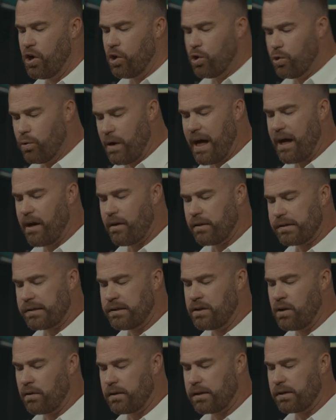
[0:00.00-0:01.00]
Who else
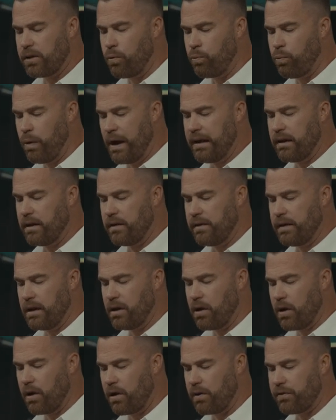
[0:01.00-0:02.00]
knows the weight of
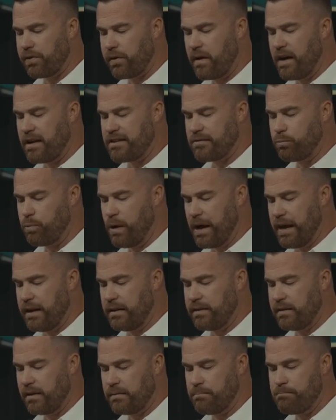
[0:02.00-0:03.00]
the earth or has
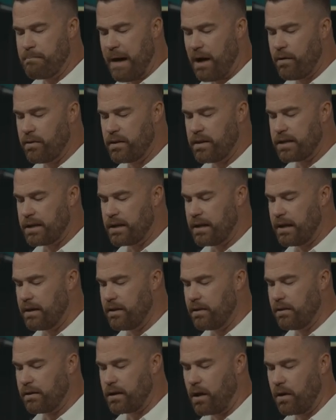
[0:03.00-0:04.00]
weighed the mountains and
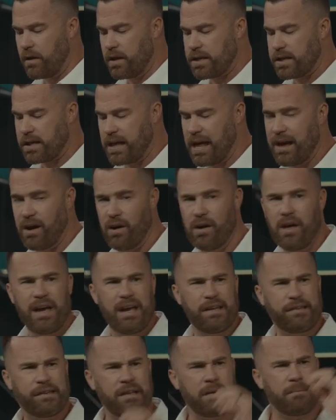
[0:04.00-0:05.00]
hills on a scale?
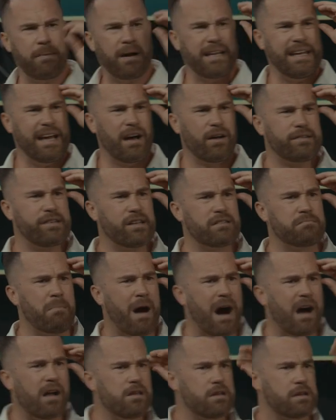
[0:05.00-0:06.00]
Is anybody else's
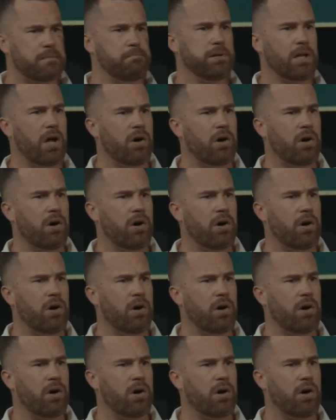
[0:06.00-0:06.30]
mind just